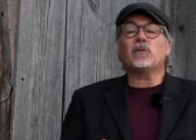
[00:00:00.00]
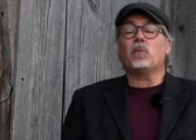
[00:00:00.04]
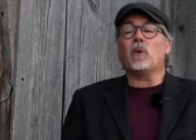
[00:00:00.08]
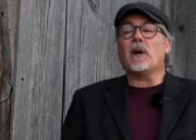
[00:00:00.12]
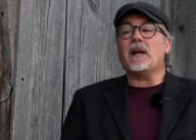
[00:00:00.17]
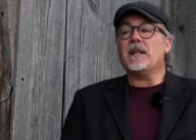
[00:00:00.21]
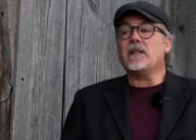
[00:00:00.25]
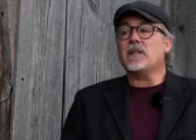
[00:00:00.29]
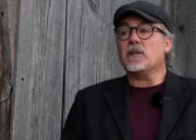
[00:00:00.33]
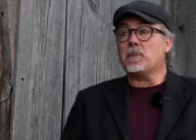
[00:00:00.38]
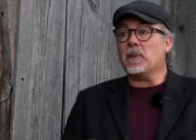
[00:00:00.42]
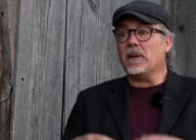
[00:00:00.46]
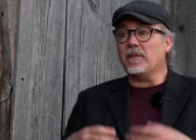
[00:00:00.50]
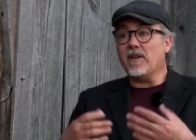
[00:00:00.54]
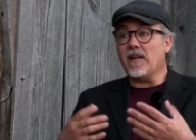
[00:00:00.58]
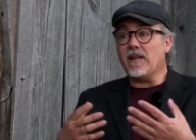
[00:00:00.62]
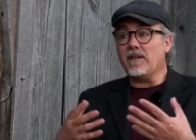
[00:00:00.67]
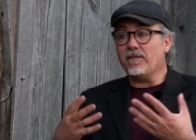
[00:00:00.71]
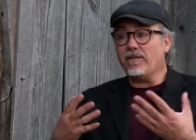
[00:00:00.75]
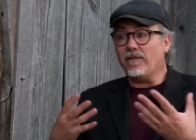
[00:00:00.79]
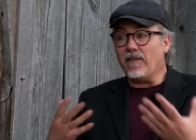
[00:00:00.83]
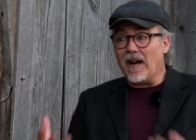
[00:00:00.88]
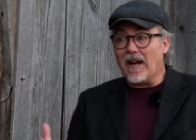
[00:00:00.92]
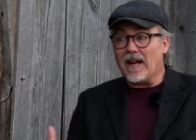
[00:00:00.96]
way to
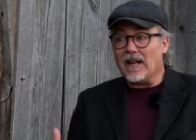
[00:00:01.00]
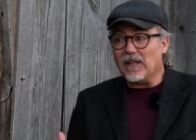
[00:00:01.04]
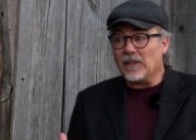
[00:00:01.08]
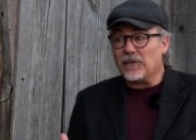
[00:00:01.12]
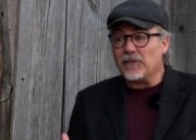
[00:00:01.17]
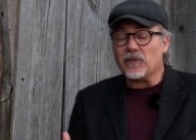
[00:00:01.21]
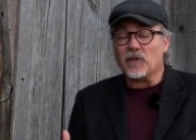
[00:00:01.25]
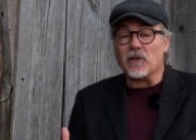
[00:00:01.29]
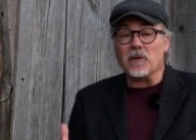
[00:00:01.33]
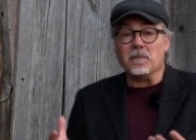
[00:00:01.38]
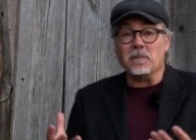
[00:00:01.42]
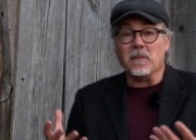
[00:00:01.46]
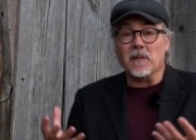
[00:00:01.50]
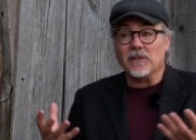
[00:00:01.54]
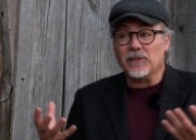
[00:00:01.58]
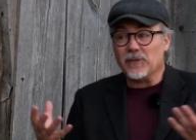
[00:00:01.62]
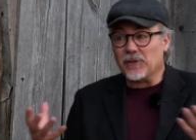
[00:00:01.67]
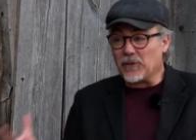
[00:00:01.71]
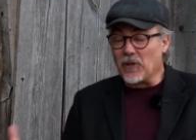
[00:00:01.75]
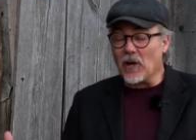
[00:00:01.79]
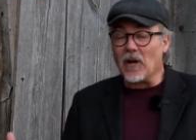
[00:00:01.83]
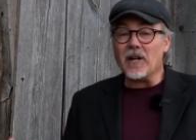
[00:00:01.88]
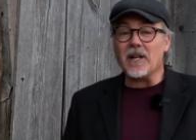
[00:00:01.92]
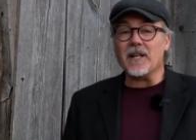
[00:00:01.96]
prevent fires from
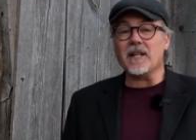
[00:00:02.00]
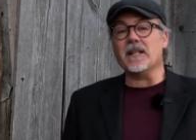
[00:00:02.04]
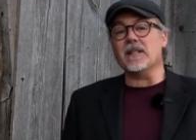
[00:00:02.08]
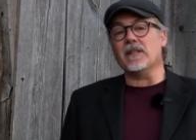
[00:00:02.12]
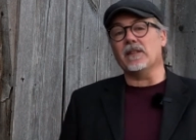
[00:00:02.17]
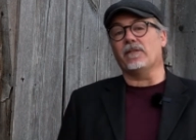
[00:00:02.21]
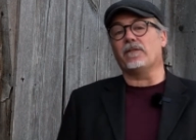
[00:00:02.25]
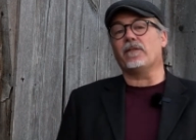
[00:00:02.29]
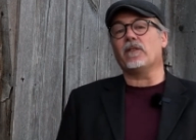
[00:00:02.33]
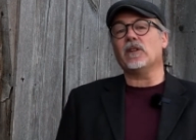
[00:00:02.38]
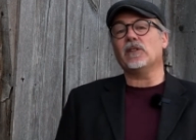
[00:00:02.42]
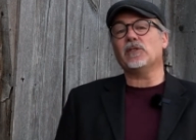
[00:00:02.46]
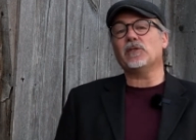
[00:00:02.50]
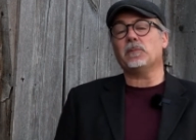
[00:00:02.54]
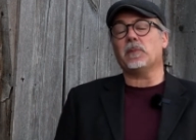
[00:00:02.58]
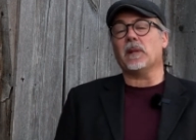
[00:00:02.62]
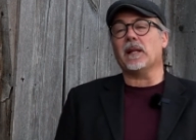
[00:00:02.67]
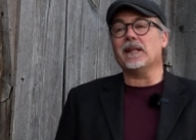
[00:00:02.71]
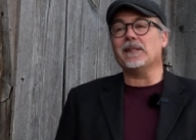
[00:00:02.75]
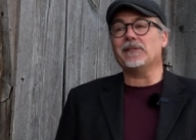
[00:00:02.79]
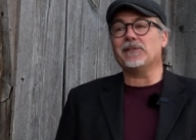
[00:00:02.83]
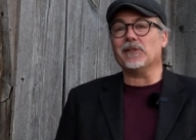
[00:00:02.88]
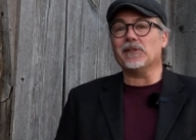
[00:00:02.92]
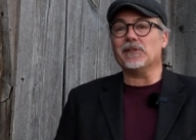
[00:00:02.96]
starting in the first
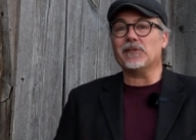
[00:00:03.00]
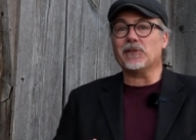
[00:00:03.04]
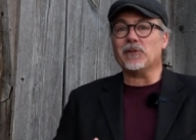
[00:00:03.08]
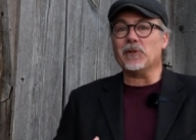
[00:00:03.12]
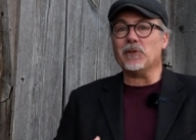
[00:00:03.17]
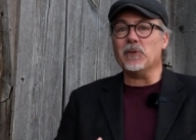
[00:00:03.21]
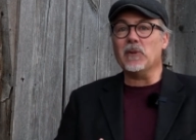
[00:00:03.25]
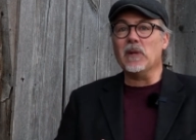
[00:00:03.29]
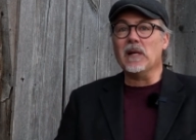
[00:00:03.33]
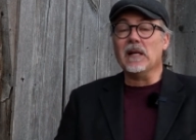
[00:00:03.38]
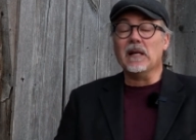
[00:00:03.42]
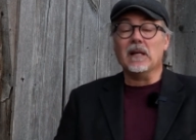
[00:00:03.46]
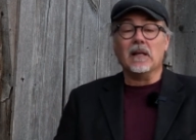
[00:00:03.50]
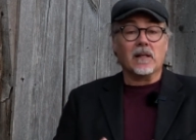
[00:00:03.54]
place is to